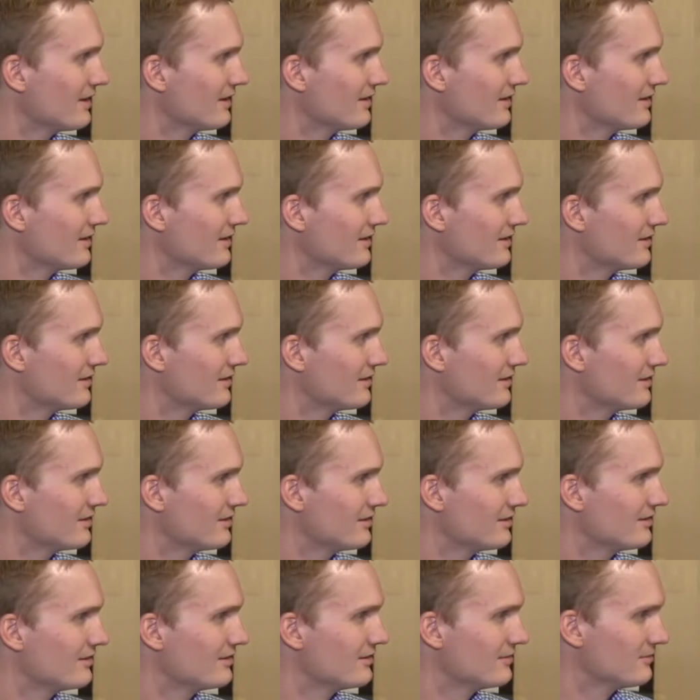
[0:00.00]

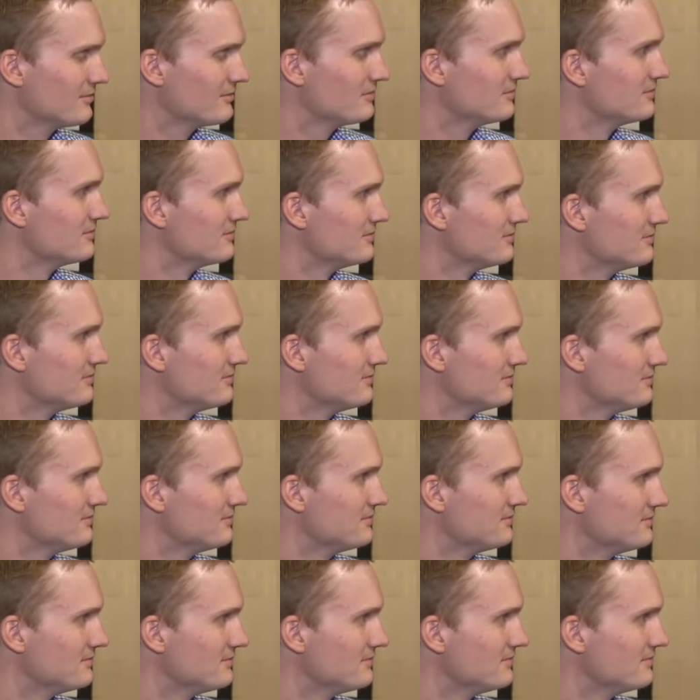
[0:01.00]

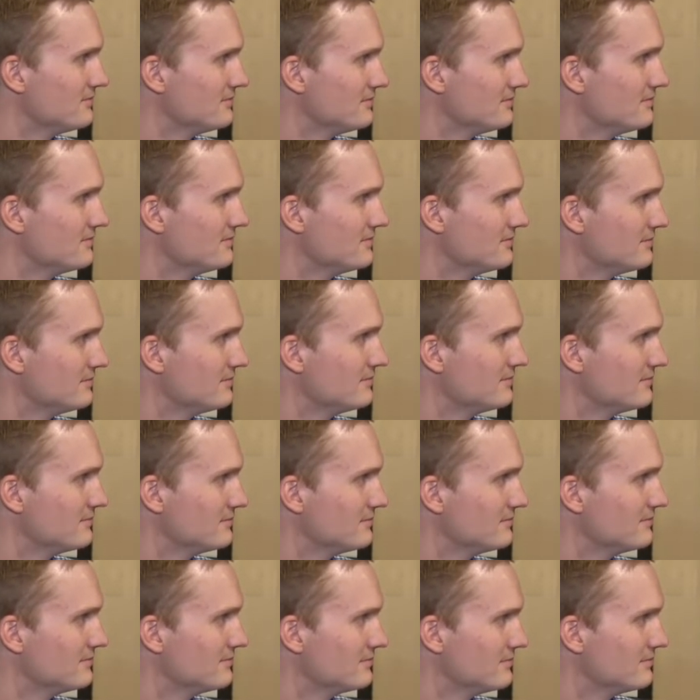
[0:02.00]

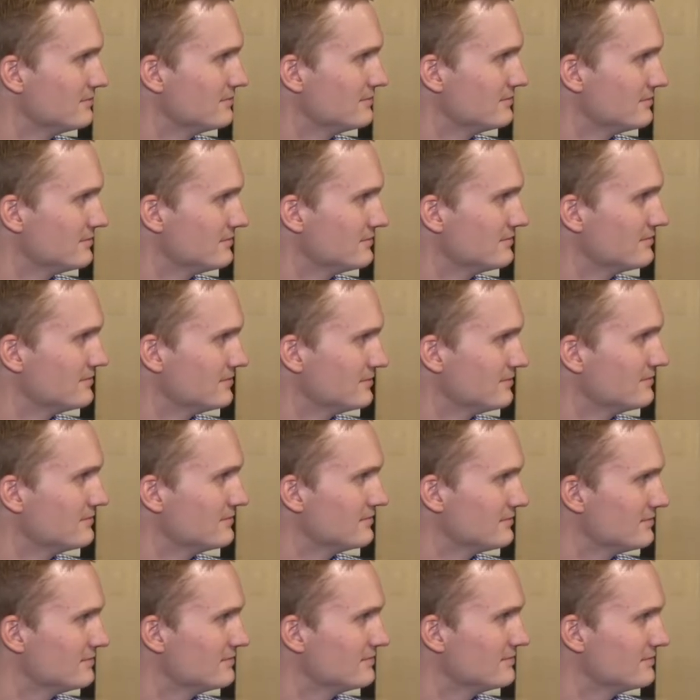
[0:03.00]

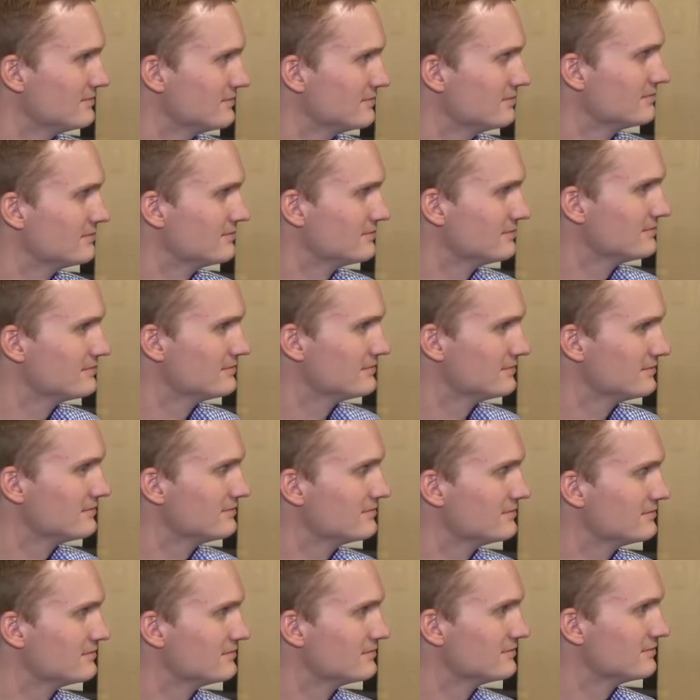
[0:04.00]

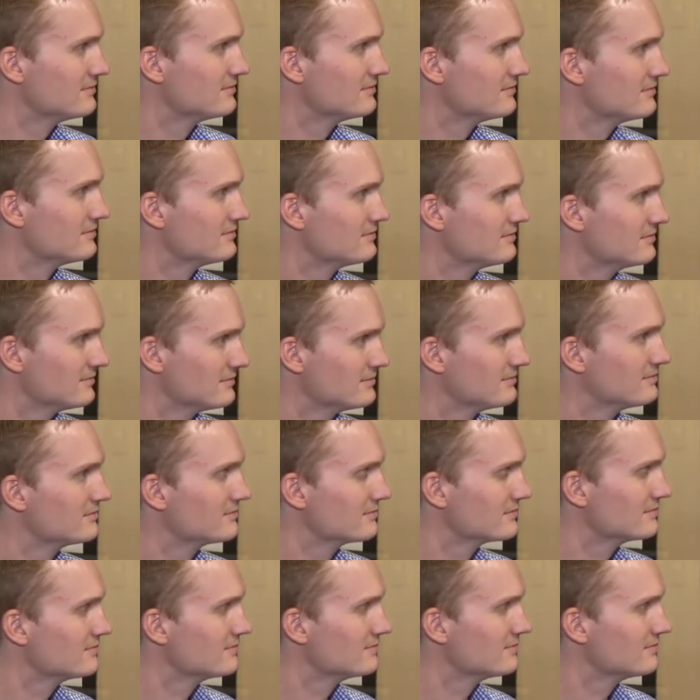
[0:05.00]

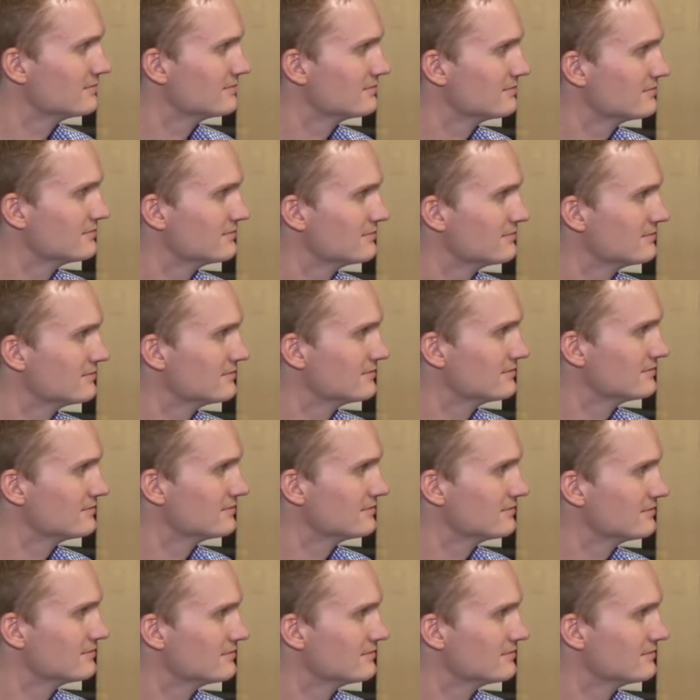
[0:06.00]
No words are spoken by the person on screen.